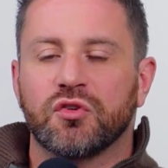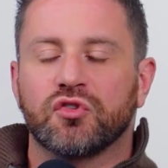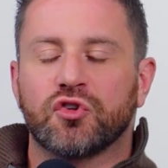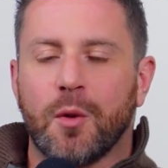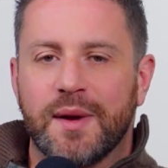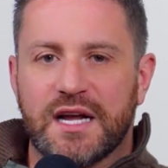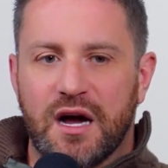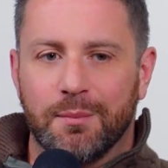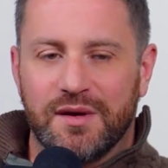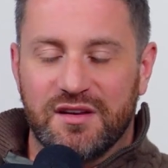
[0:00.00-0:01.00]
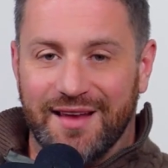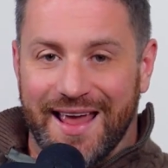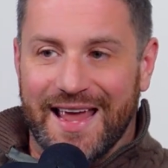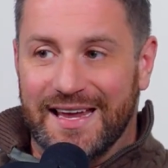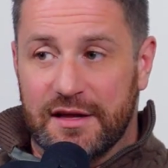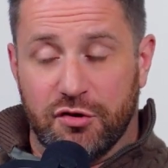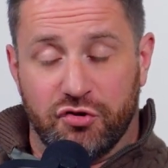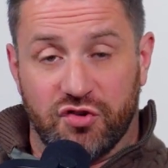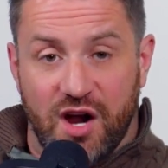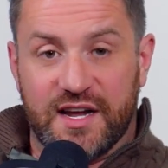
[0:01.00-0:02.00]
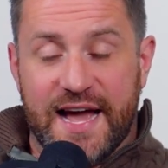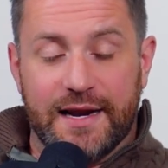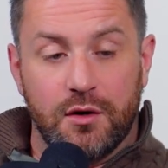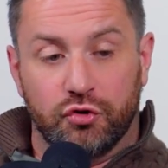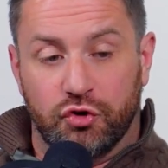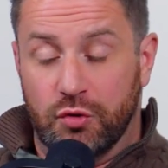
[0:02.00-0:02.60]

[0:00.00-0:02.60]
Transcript: so many companies, A, either suck at it,